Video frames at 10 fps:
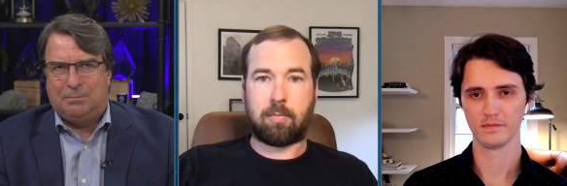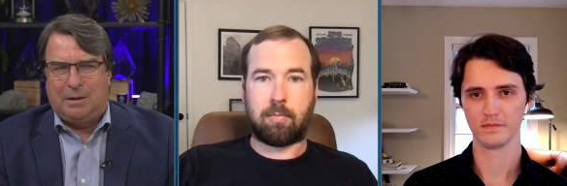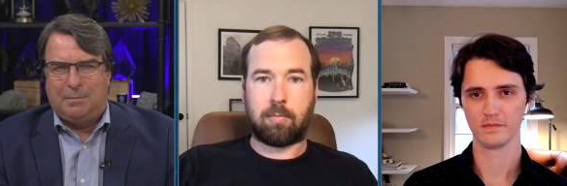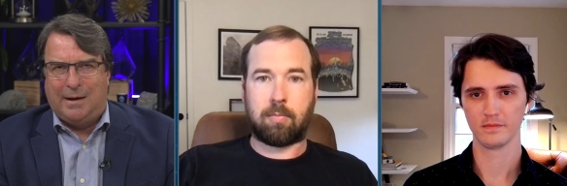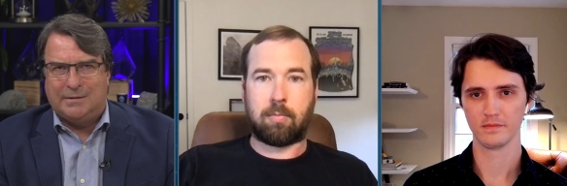Speaker 1: my
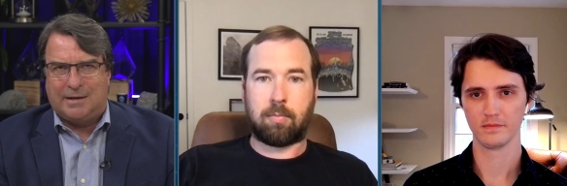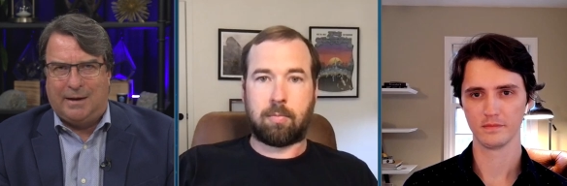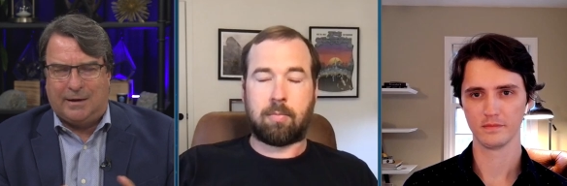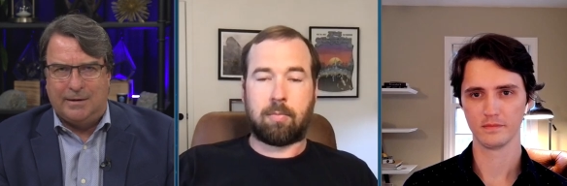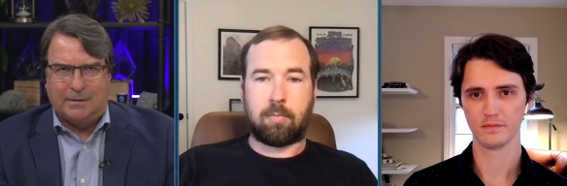mind's kind of
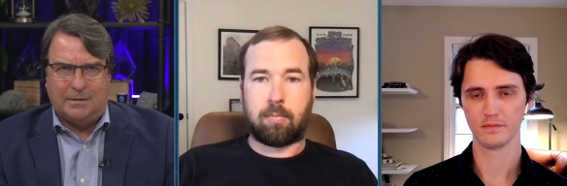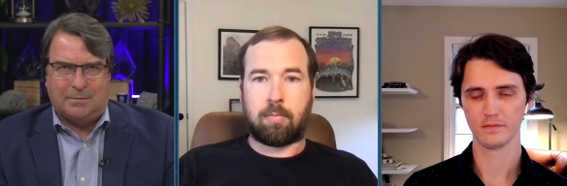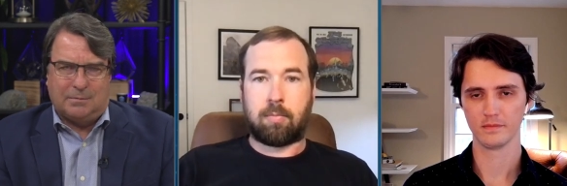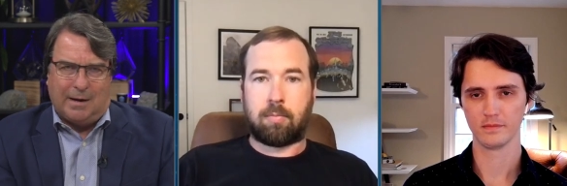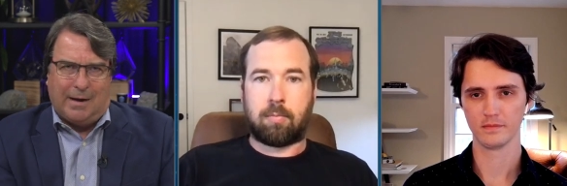connecting
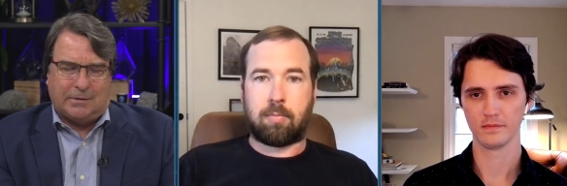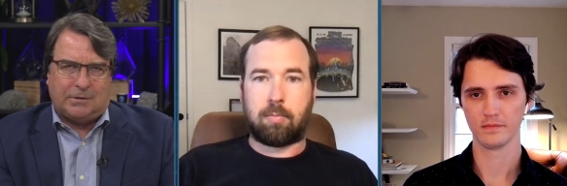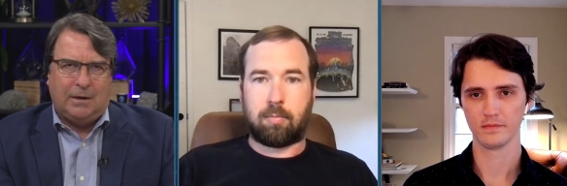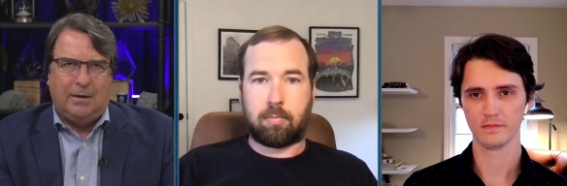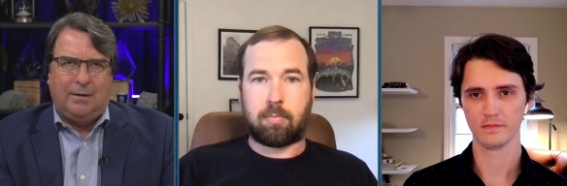some dots.
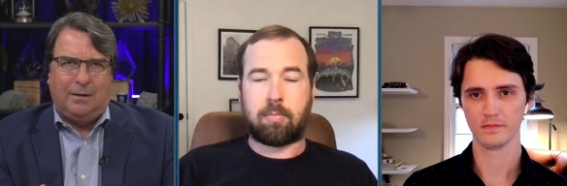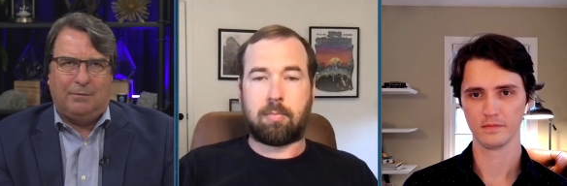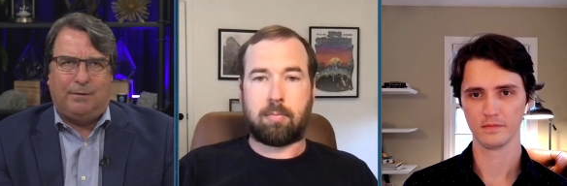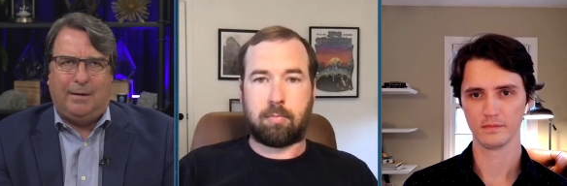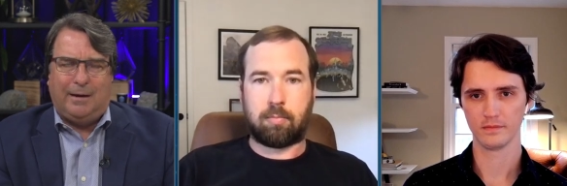
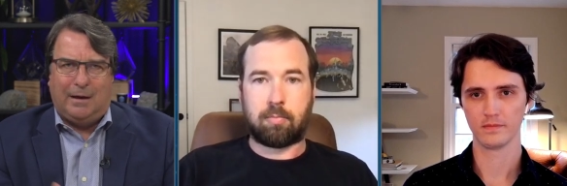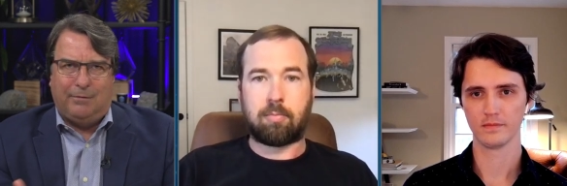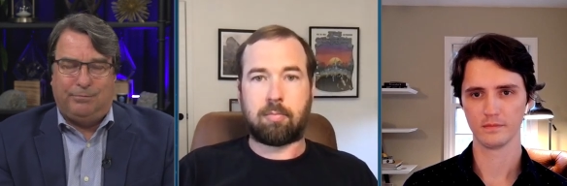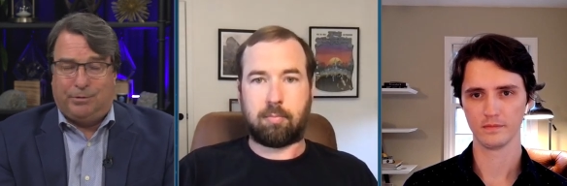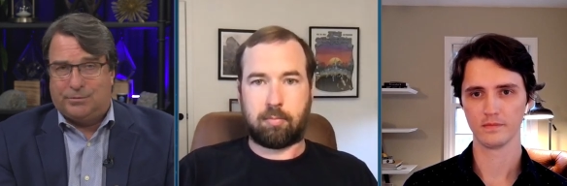If I have,
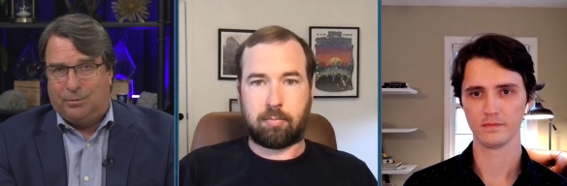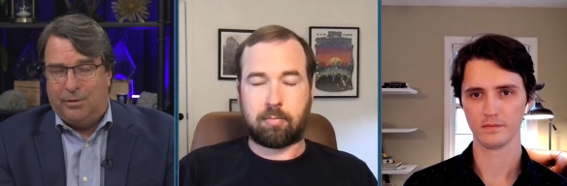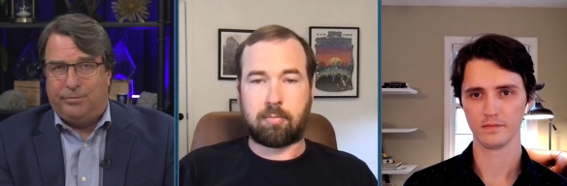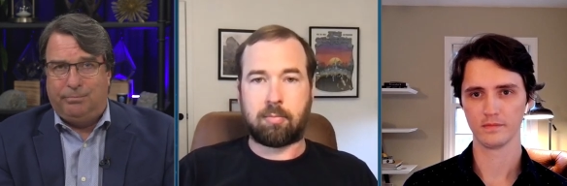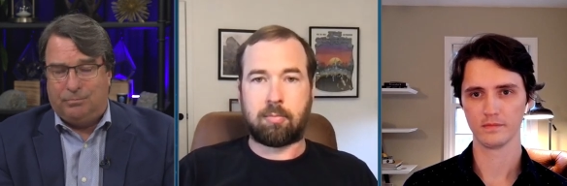first of all,
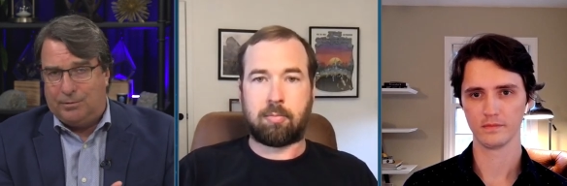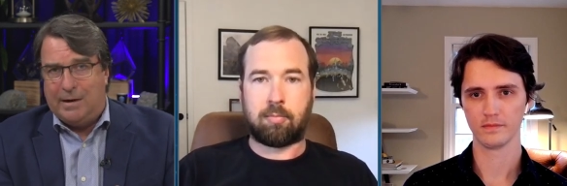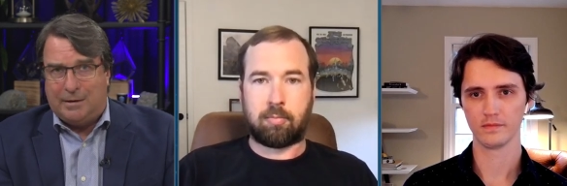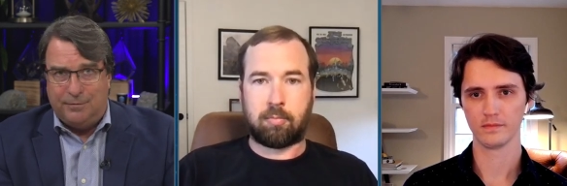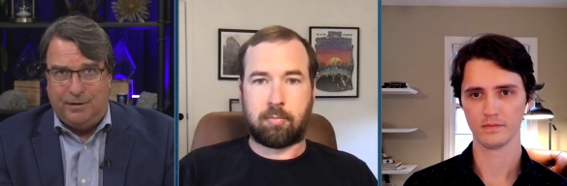great
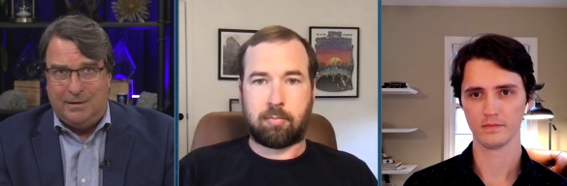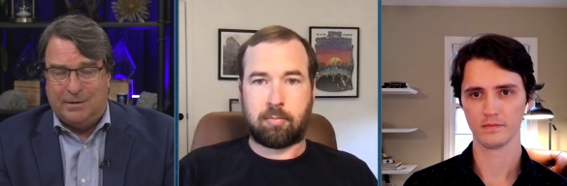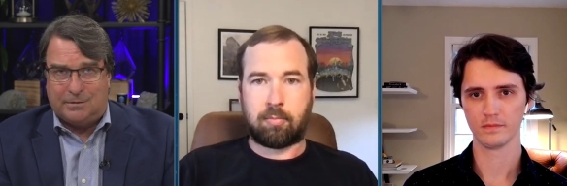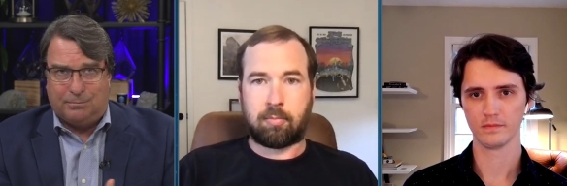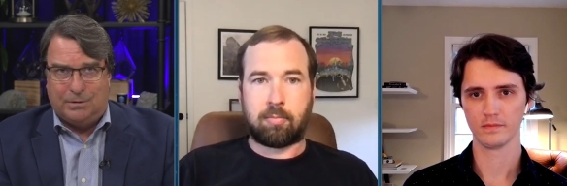convenience
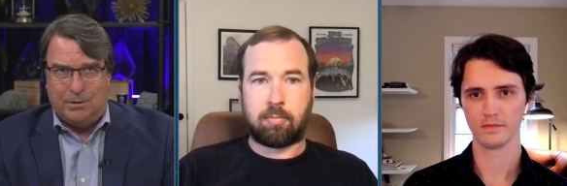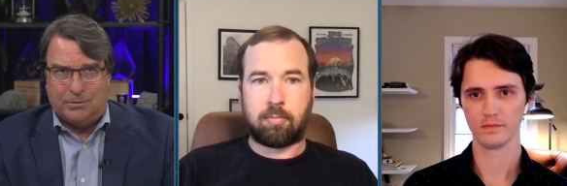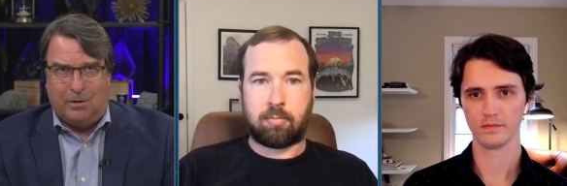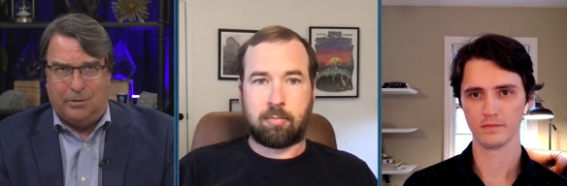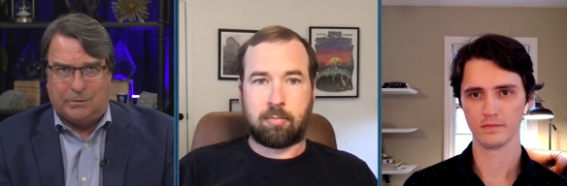to reduce
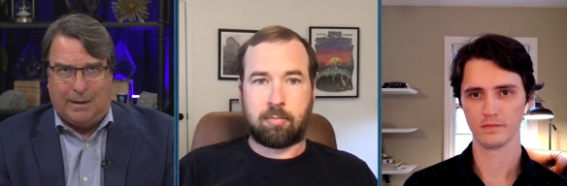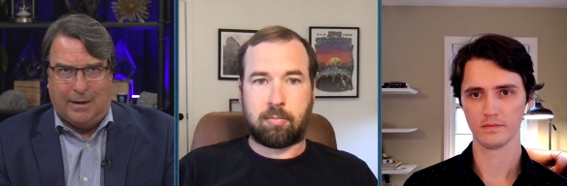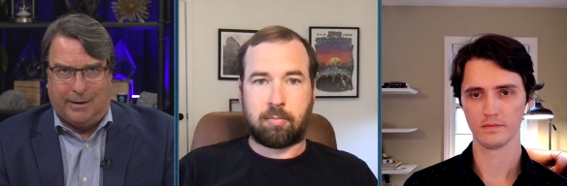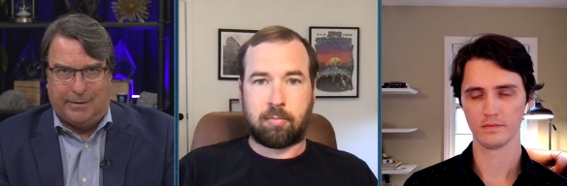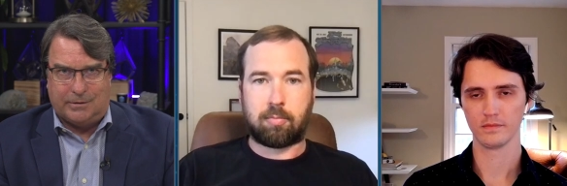all those
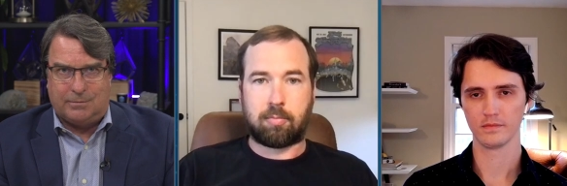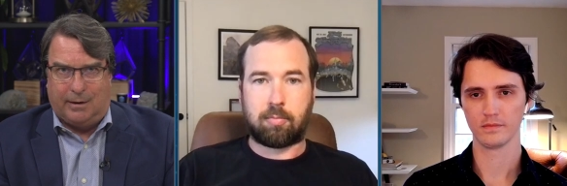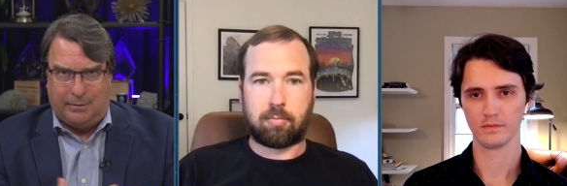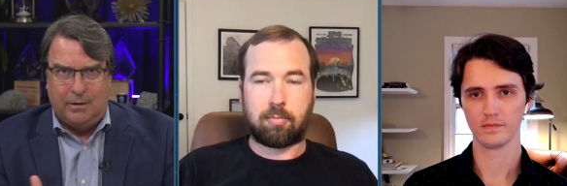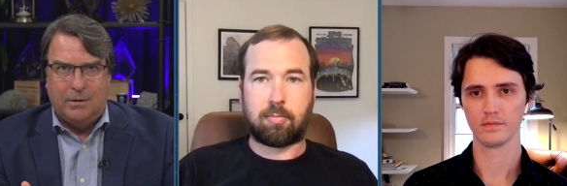logins,
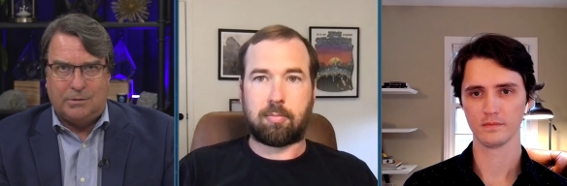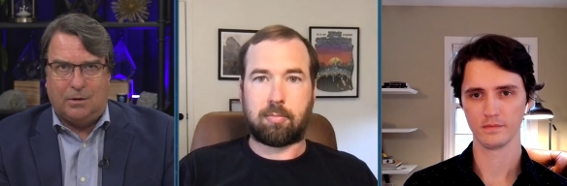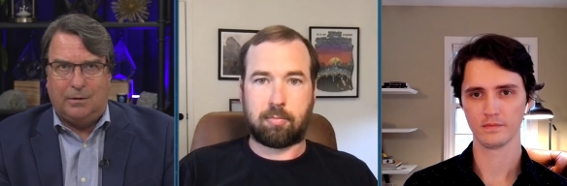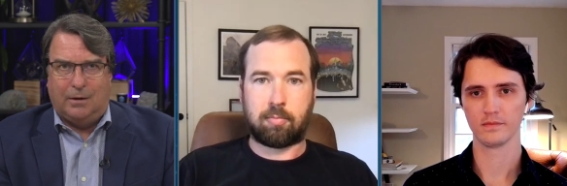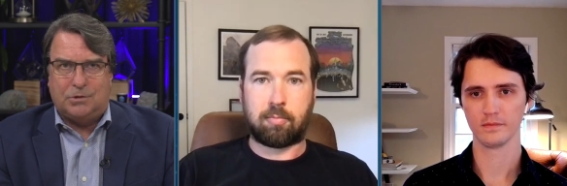right? So,
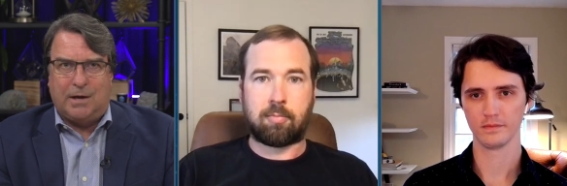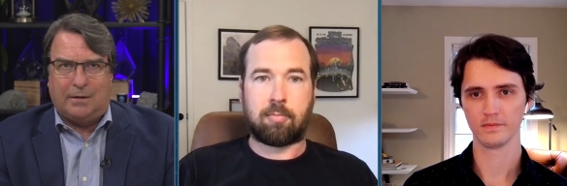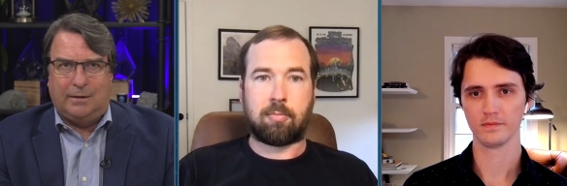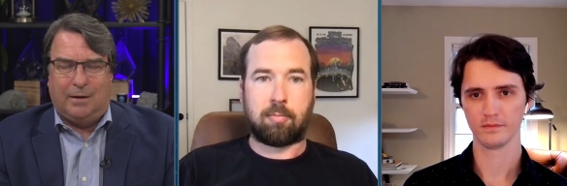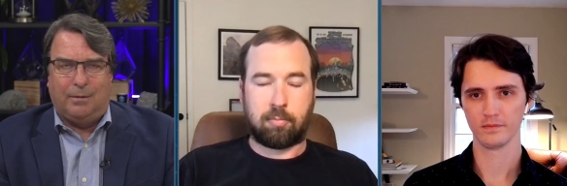you know, check
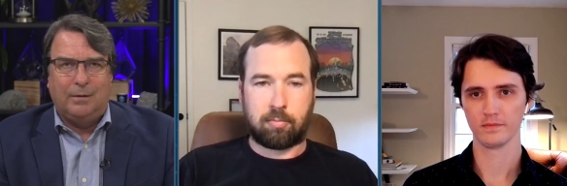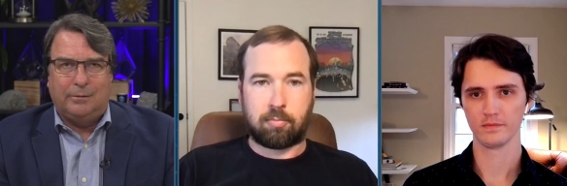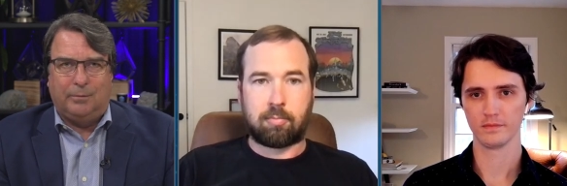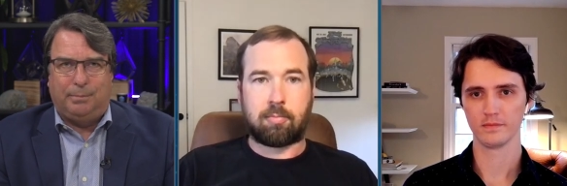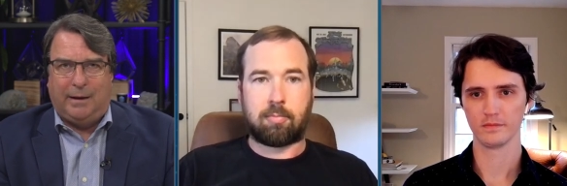there,
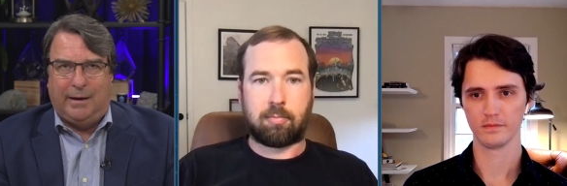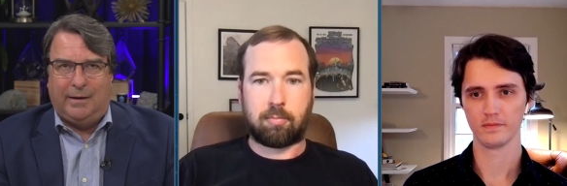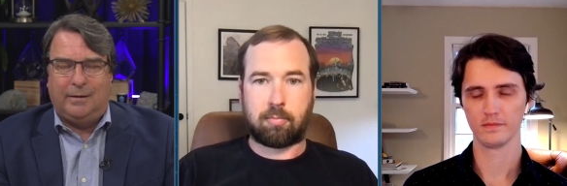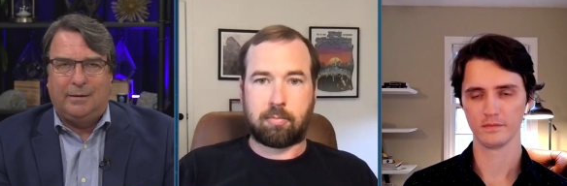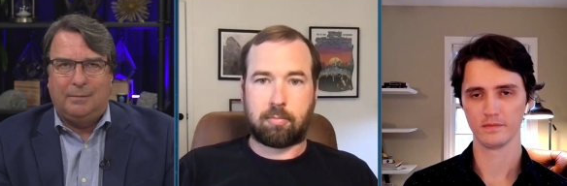little
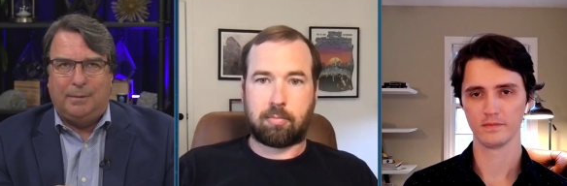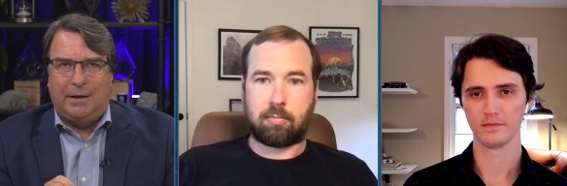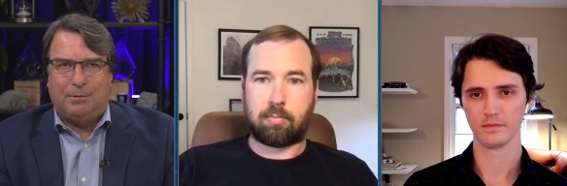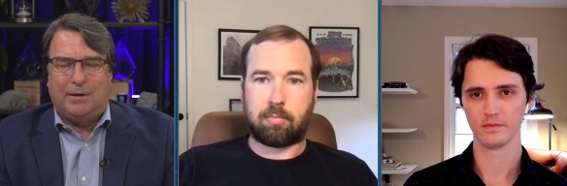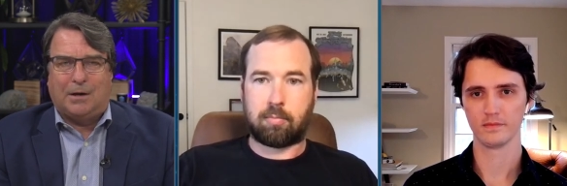pain, pain
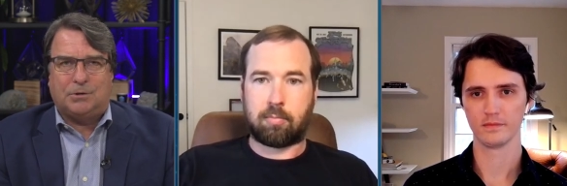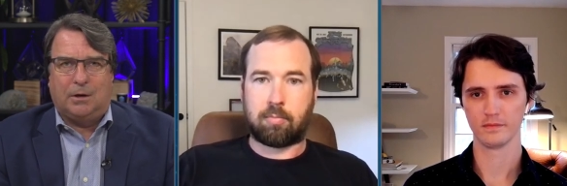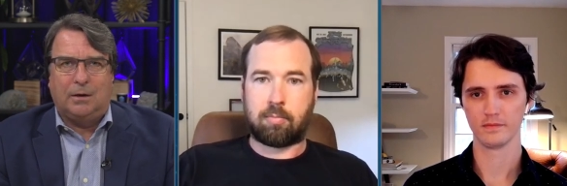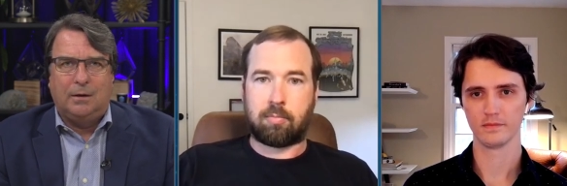reduction.